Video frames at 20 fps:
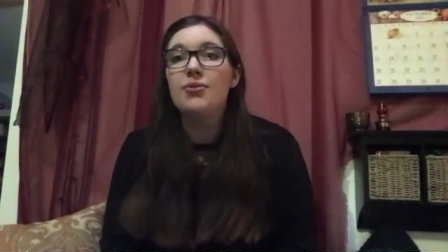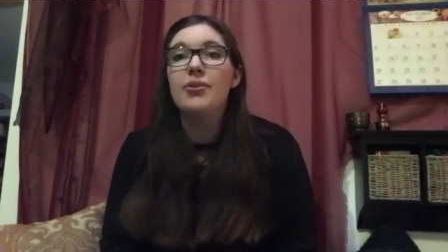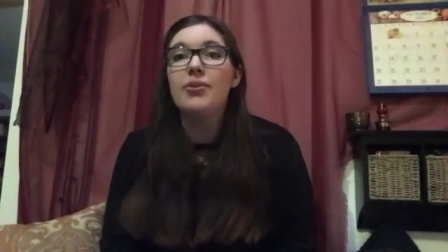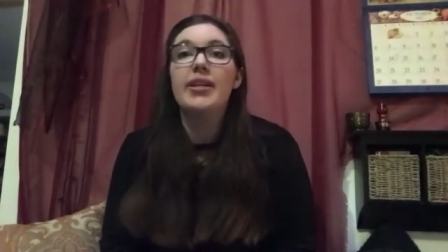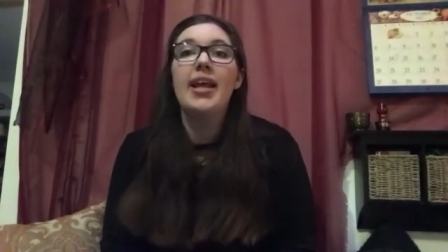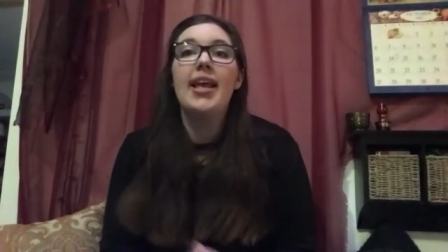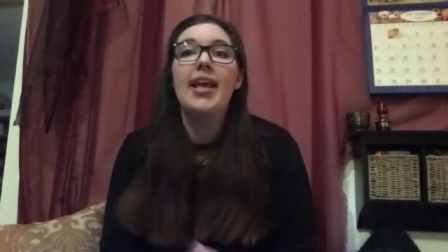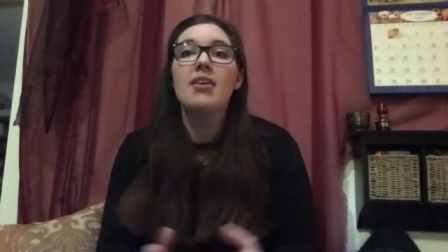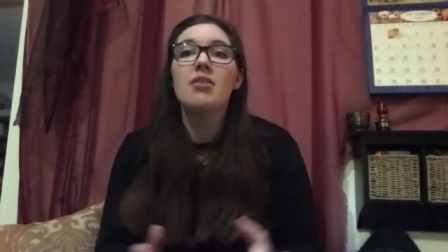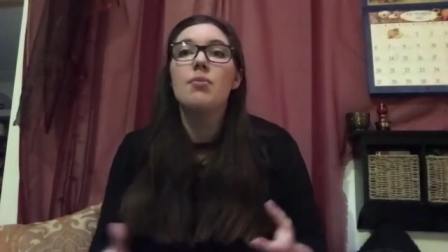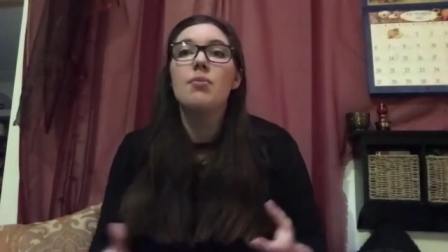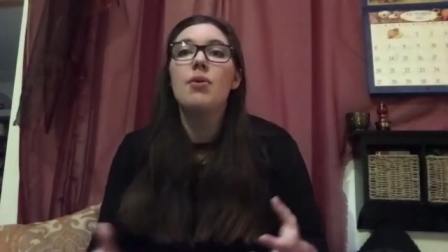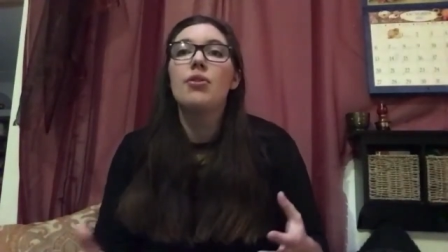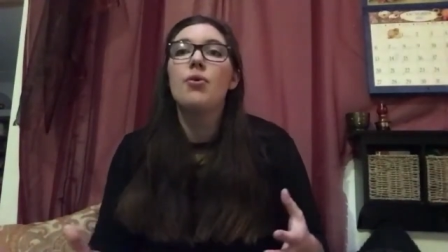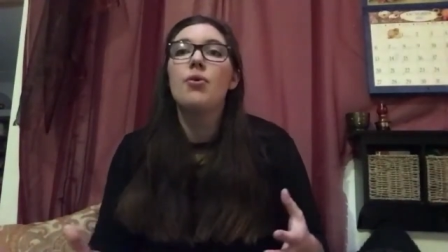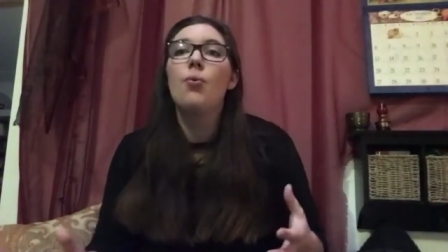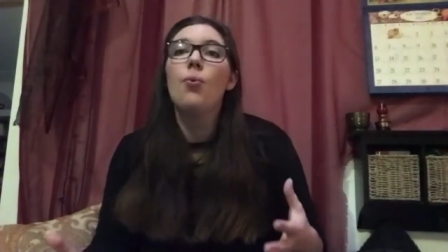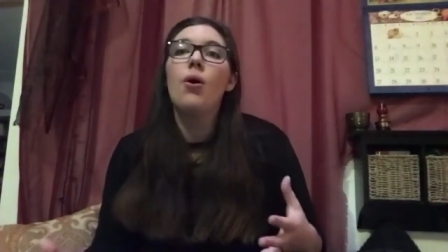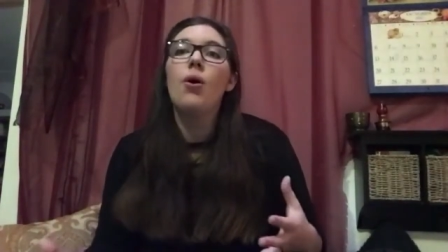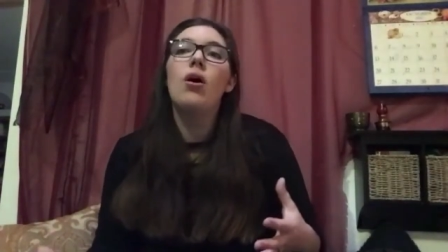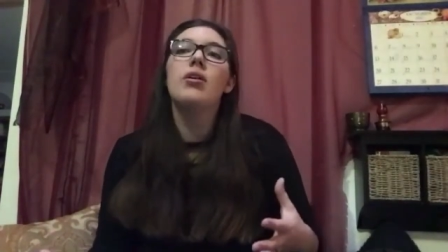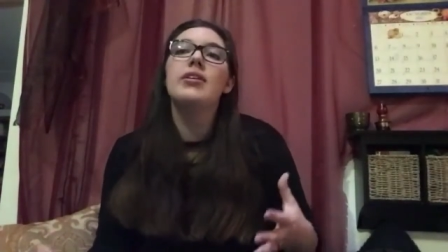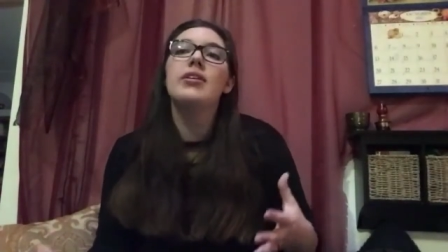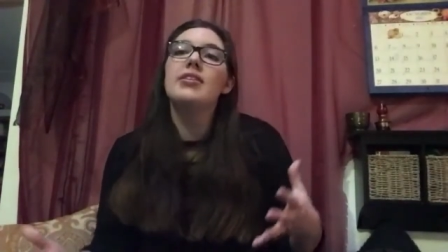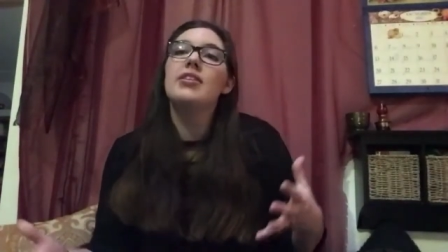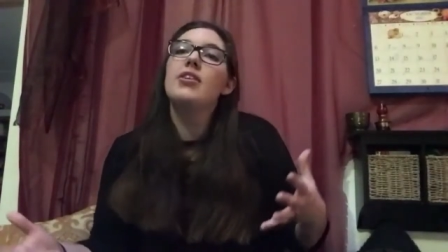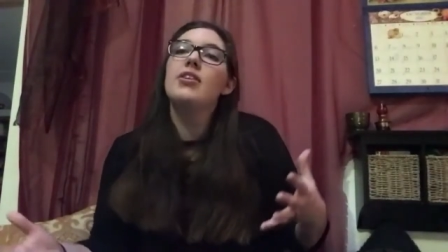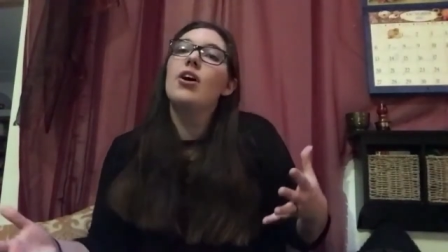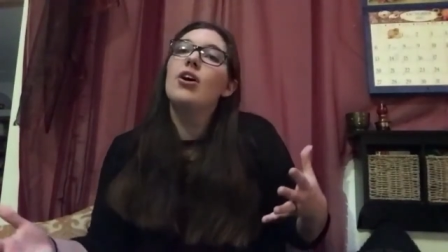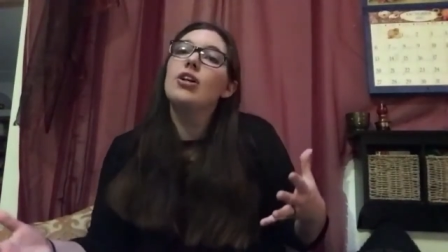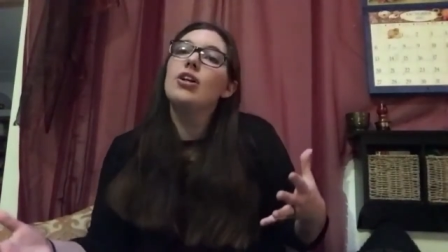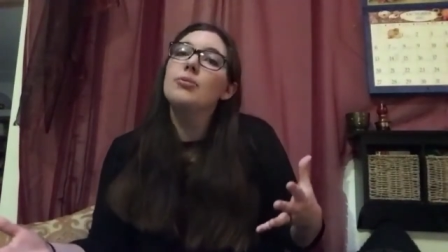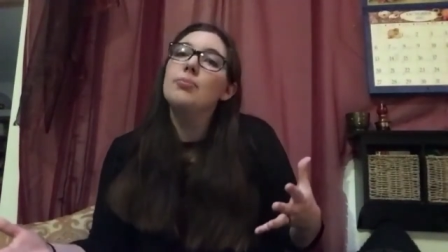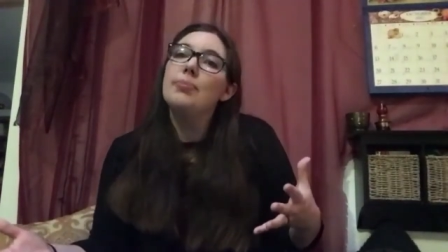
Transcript: you can hang them on the wall as an art